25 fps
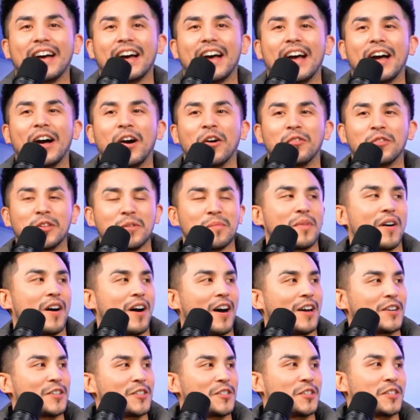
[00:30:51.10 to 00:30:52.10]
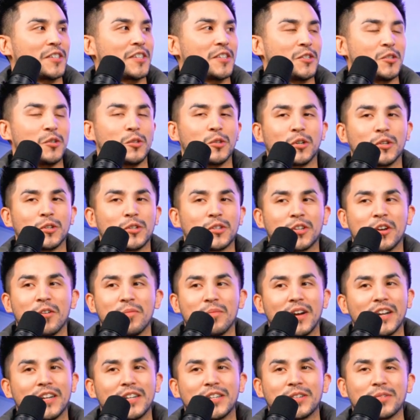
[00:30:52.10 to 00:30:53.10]
a healthy posture, because you learn so
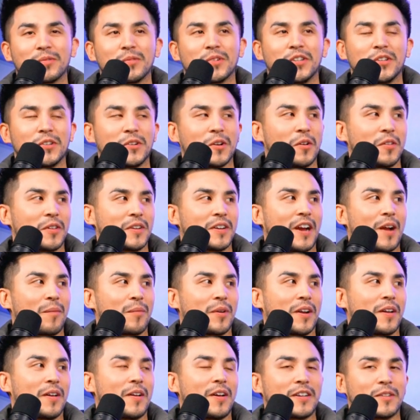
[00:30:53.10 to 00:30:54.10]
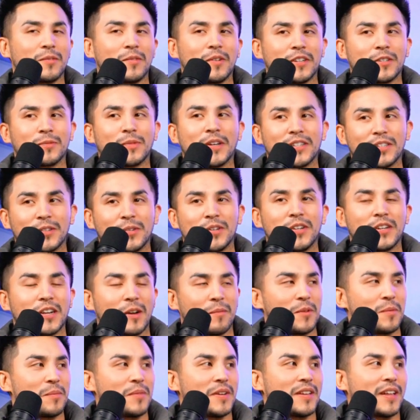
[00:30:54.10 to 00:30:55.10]
much when you go to the chiropractor, like, especially when you
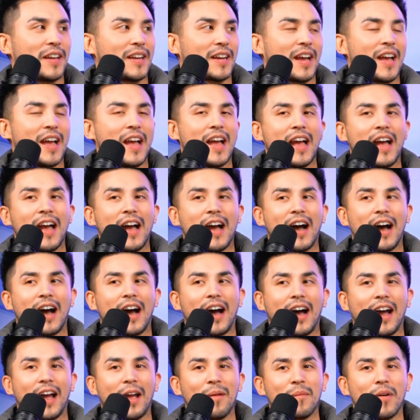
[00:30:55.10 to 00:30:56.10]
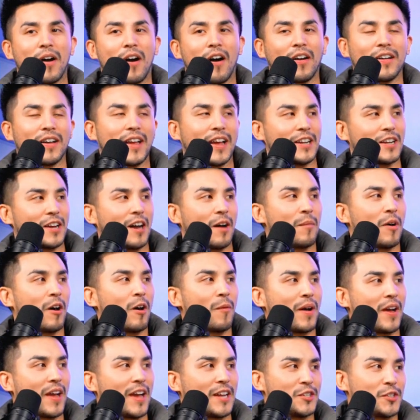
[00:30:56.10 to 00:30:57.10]
come to me. Like, I'm all
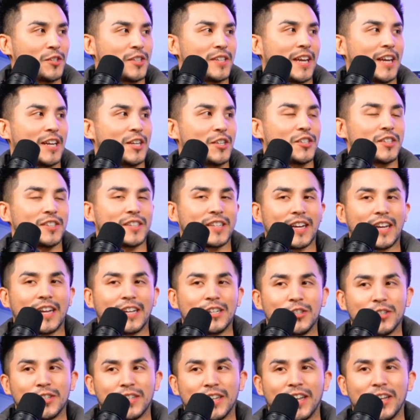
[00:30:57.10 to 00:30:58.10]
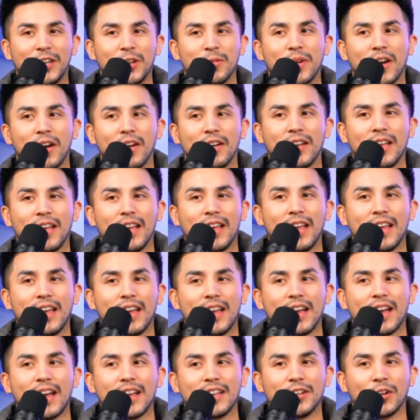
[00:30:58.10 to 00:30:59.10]
about education. Like, I educate you about
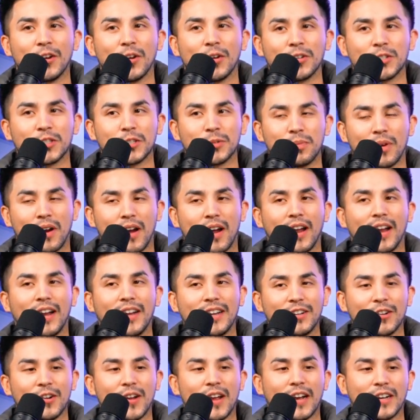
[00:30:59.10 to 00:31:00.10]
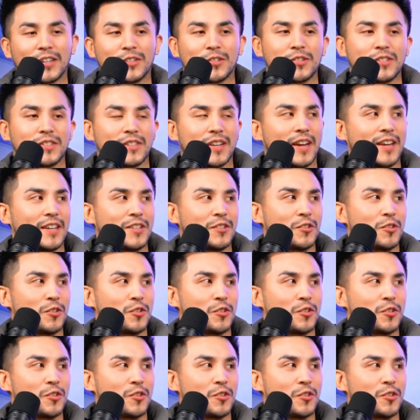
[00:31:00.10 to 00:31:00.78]
your spine, your exercise, your